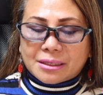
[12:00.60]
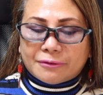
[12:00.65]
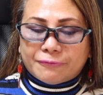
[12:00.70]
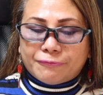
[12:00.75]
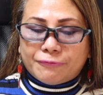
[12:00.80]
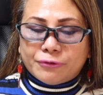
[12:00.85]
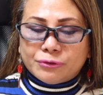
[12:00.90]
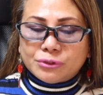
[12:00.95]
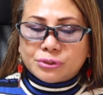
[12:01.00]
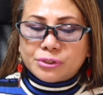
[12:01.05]
that
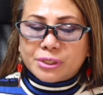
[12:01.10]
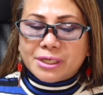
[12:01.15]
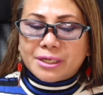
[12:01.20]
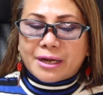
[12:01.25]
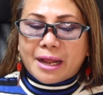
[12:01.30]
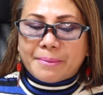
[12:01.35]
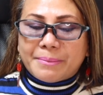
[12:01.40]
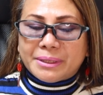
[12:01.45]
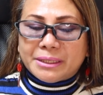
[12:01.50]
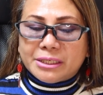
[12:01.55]
feng
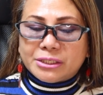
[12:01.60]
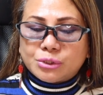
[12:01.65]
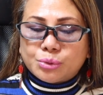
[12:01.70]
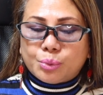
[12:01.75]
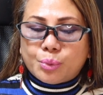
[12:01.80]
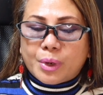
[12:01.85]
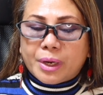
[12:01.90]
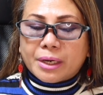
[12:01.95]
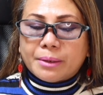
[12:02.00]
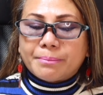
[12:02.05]
shui
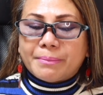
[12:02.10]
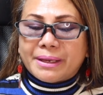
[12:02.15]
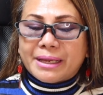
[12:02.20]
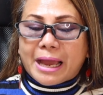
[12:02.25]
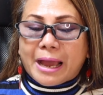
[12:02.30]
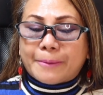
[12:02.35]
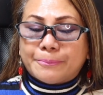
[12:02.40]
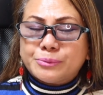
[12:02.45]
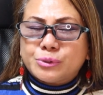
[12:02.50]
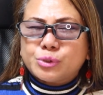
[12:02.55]
remedies work by
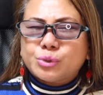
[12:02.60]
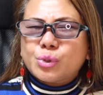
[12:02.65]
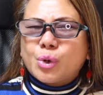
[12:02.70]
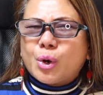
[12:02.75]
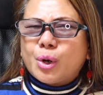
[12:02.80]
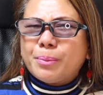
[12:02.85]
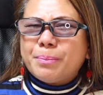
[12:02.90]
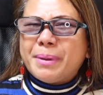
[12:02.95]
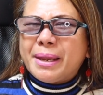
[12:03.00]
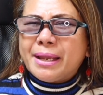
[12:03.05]

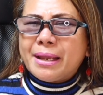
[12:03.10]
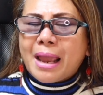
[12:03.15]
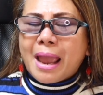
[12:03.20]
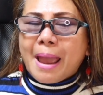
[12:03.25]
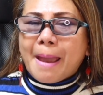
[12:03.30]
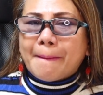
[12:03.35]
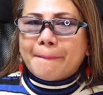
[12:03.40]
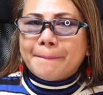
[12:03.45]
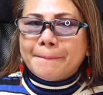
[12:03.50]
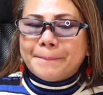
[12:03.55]
absorbing
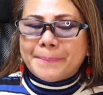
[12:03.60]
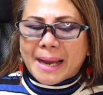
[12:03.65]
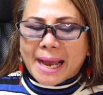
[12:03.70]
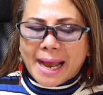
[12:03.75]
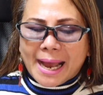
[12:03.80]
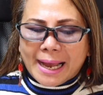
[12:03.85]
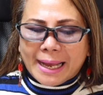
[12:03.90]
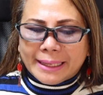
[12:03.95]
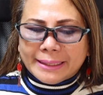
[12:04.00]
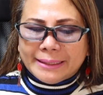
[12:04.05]

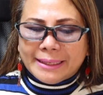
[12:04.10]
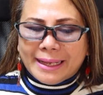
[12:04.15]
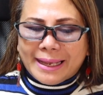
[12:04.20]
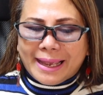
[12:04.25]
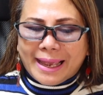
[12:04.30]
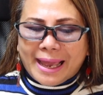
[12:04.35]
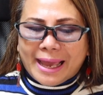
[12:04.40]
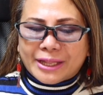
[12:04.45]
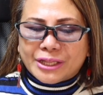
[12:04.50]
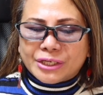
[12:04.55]
bad
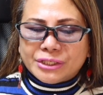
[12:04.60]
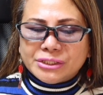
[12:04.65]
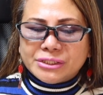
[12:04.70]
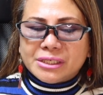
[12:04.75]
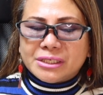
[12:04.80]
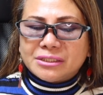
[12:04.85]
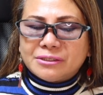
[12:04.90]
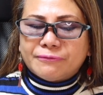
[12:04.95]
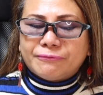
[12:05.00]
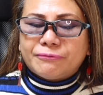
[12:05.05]

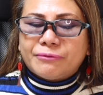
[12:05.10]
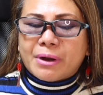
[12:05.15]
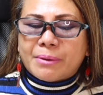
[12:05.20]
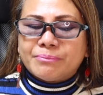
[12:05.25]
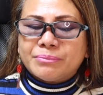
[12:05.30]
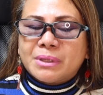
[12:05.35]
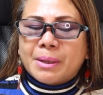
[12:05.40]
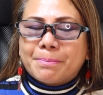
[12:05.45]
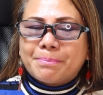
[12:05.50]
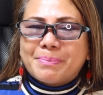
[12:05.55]
energies
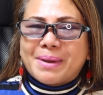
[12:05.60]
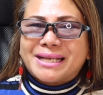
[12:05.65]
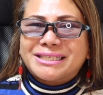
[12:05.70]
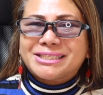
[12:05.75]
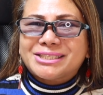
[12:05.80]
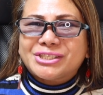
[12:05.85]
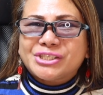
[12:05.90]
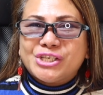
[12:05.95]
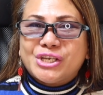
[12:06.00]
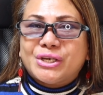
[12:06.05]
from the
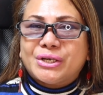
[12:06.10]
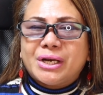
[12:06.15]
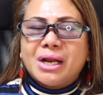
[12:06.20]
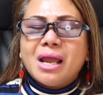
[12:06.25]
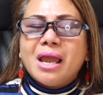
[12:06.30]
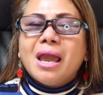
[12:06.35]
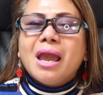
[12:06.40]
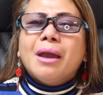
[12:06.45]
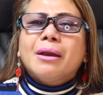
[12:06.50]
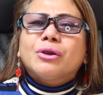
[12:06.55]
past year.
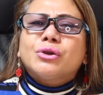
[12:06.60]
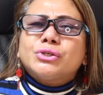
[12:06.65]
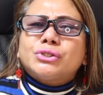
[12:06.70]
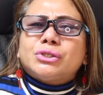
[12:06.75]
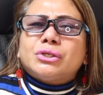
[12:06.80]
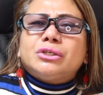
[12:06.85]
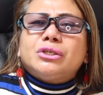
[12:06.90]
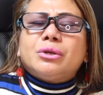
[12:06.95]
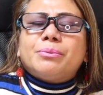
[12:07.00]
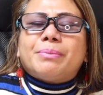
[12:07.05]

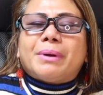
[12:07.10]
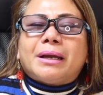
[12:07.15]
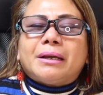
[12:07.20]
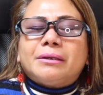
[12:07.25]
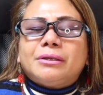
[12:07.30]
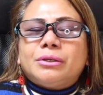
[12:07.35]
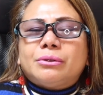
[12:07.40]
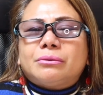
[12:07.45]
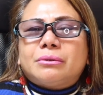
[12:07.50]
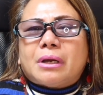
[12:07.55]
Gusto niyo
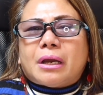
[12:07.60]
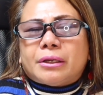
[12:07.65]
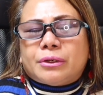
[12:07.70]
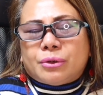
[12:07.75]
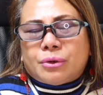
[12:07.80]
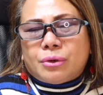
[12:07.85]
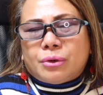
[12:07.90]
bang yung